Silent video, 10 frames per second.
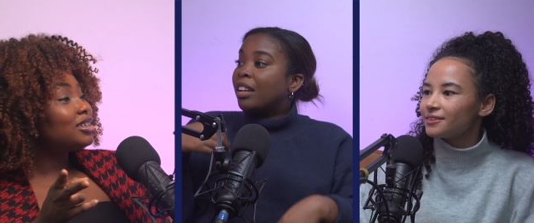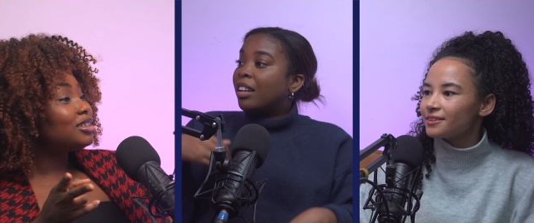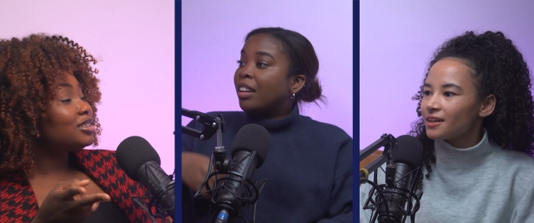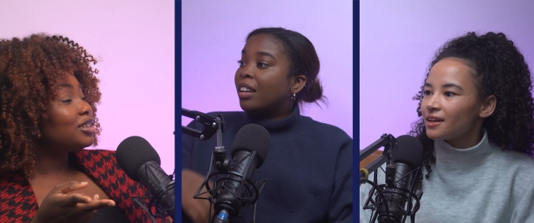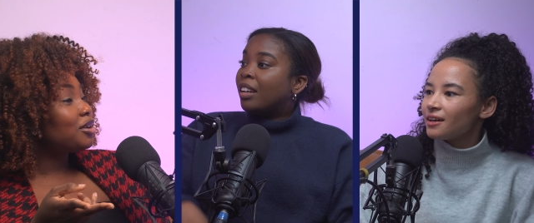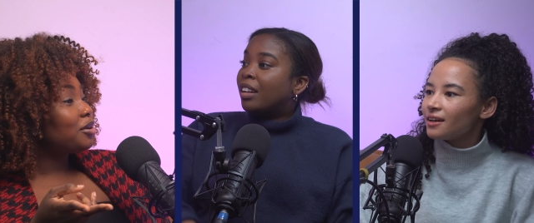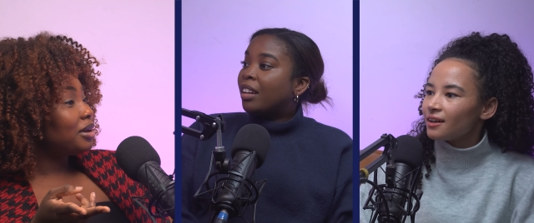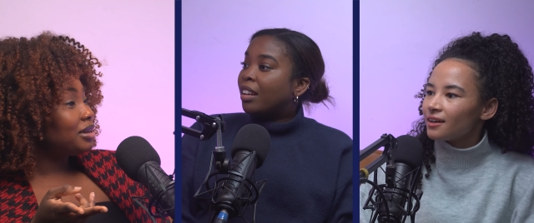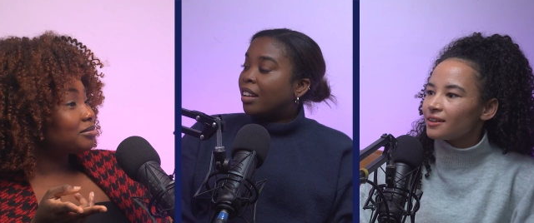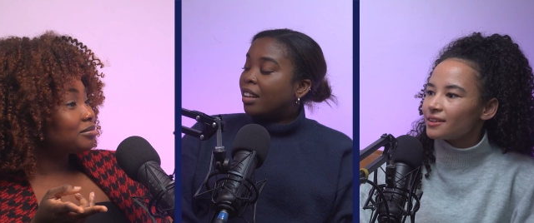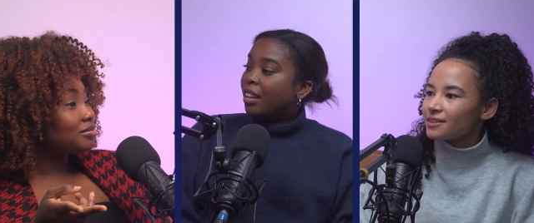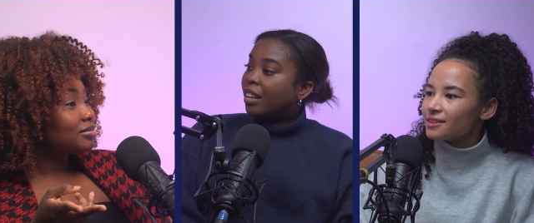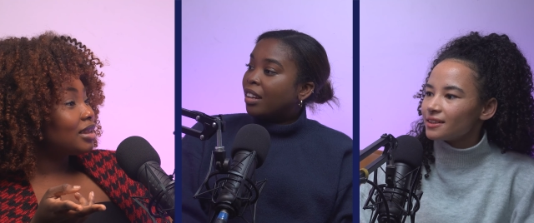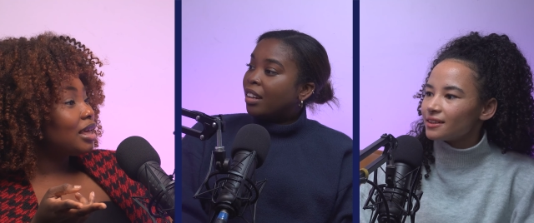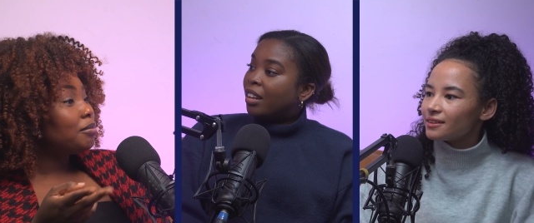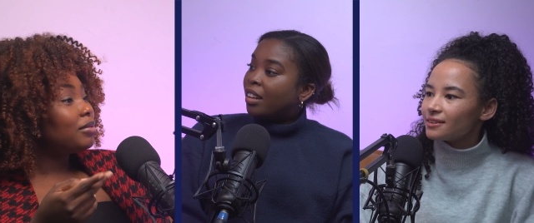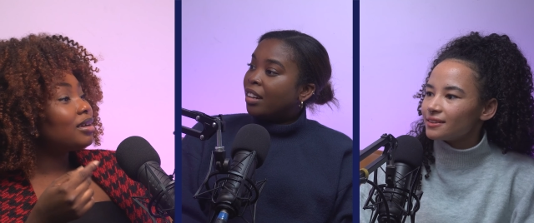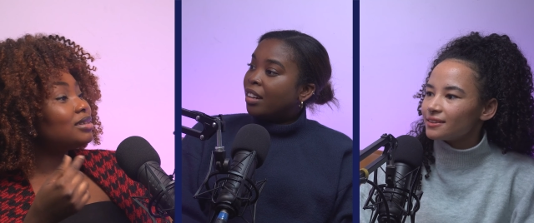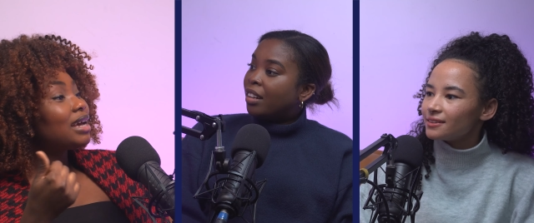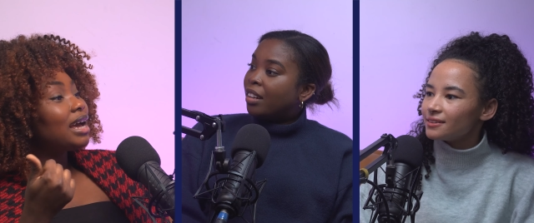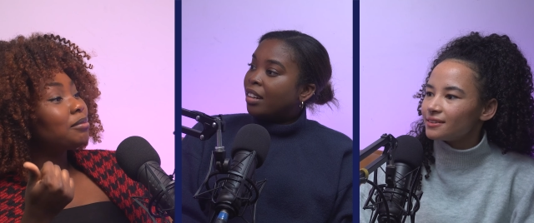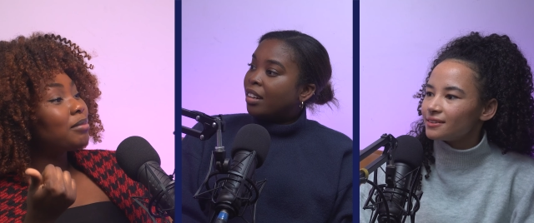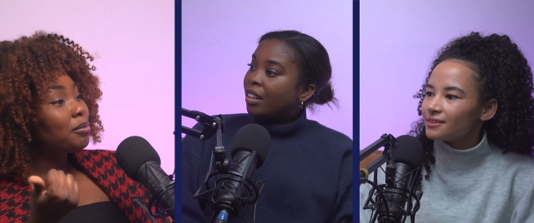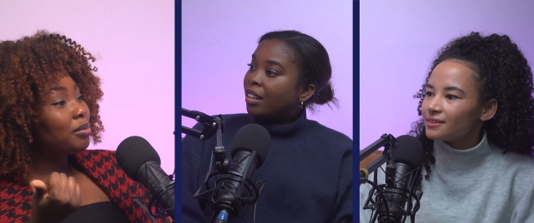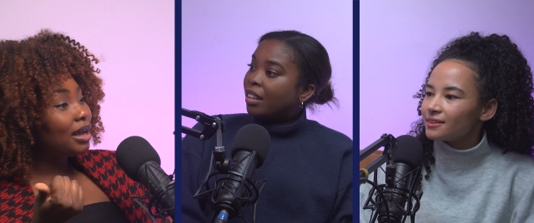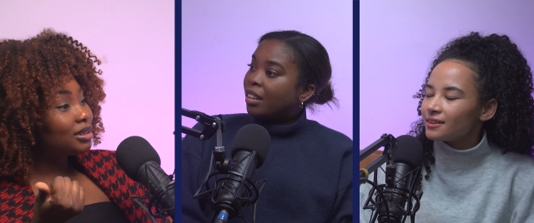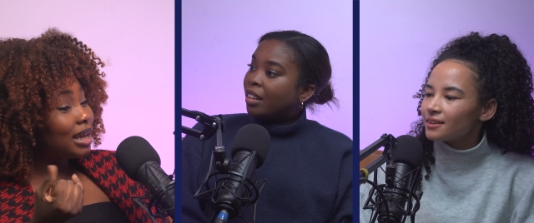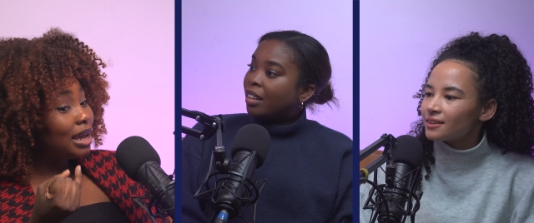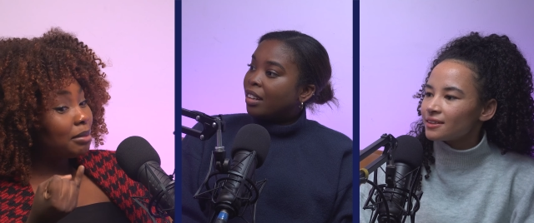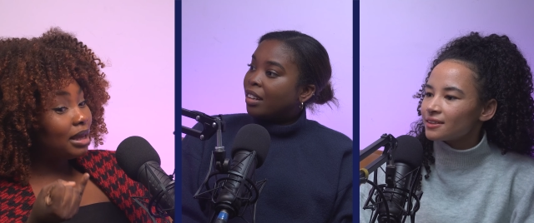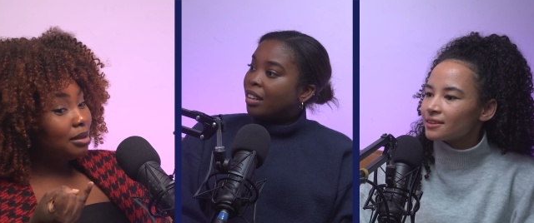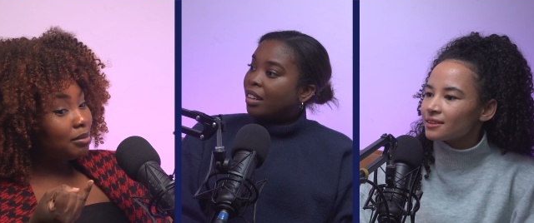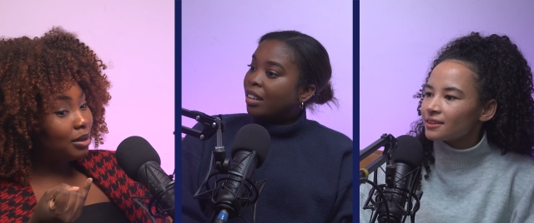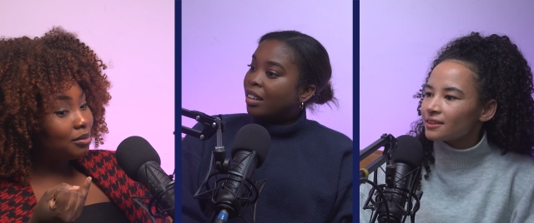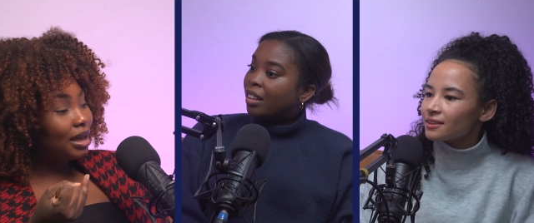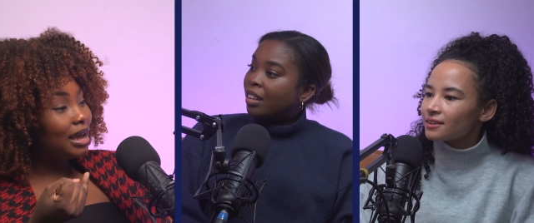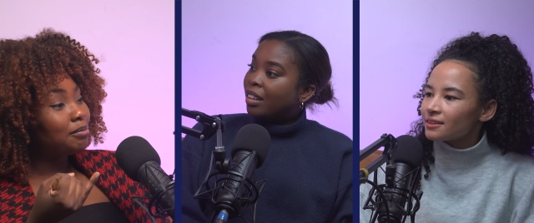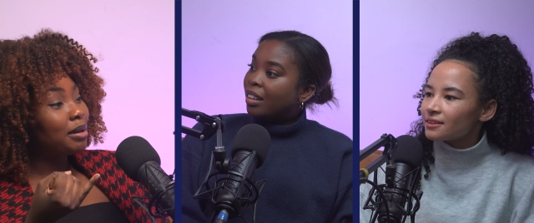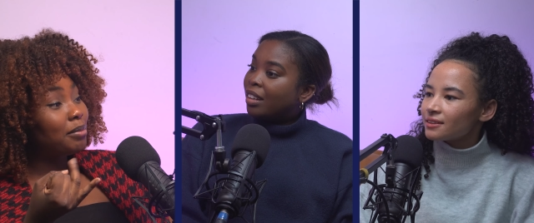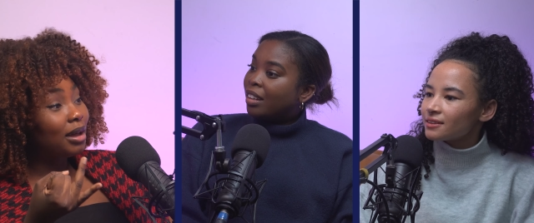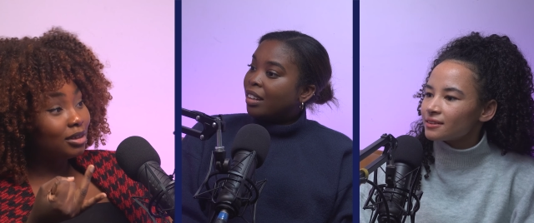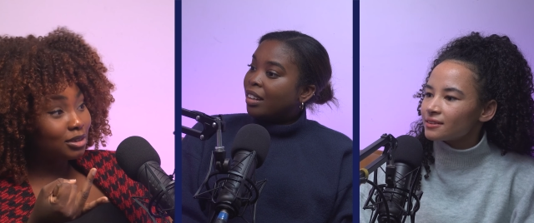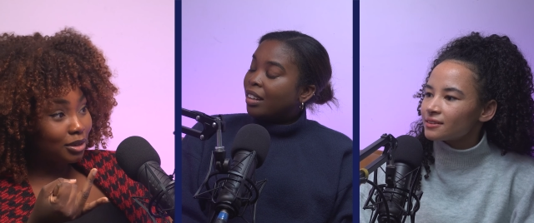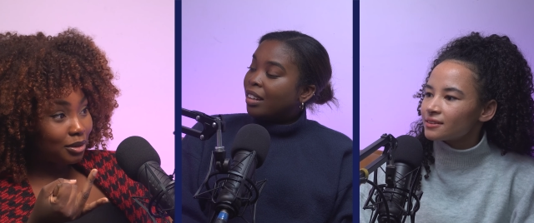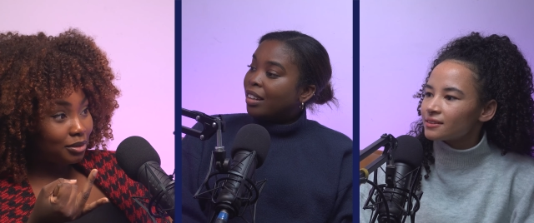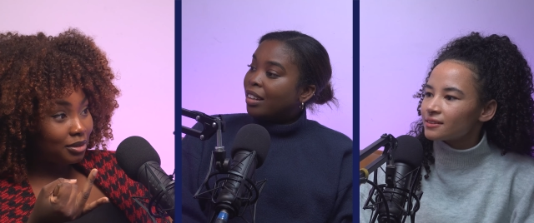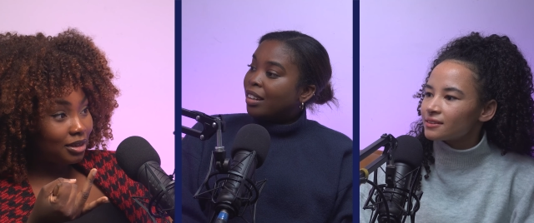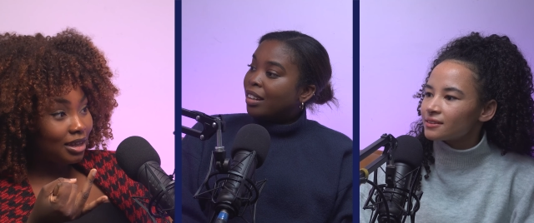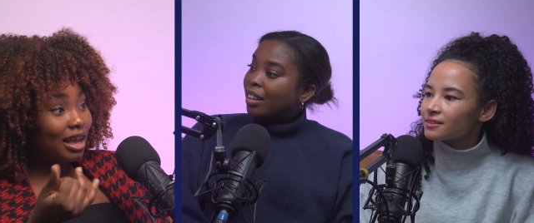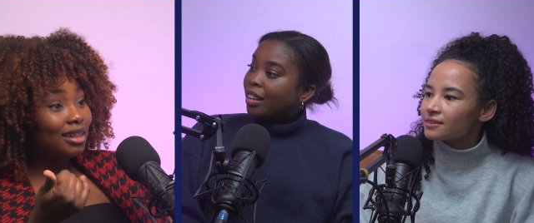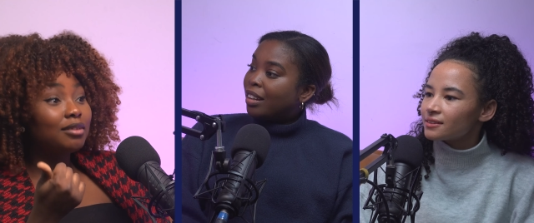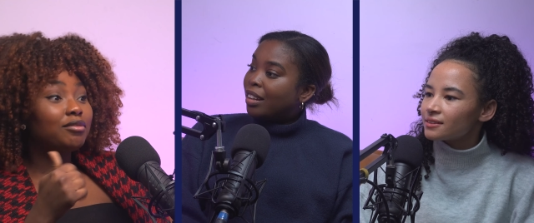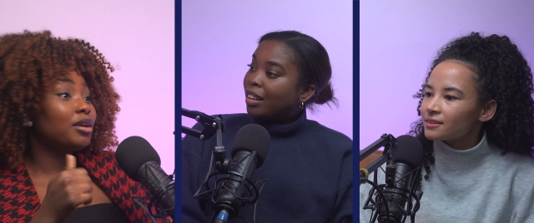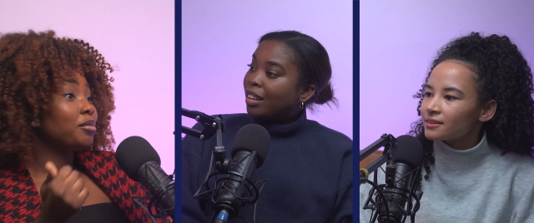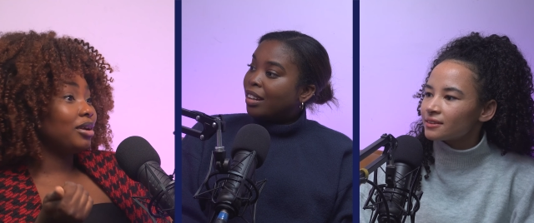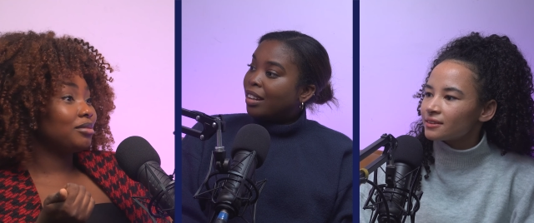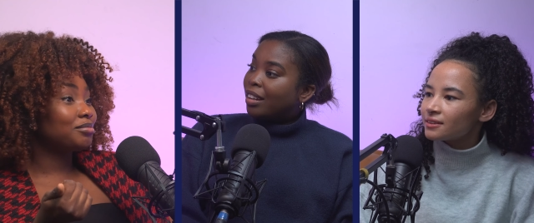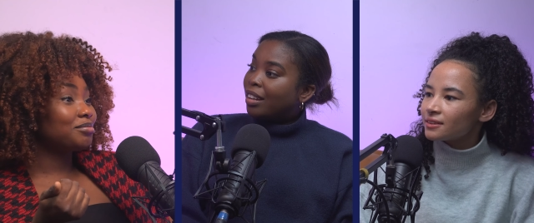Speaker 1: to to go in. Yeah, because I had my pass, I had my email, I had my passcode, and then fingerprint.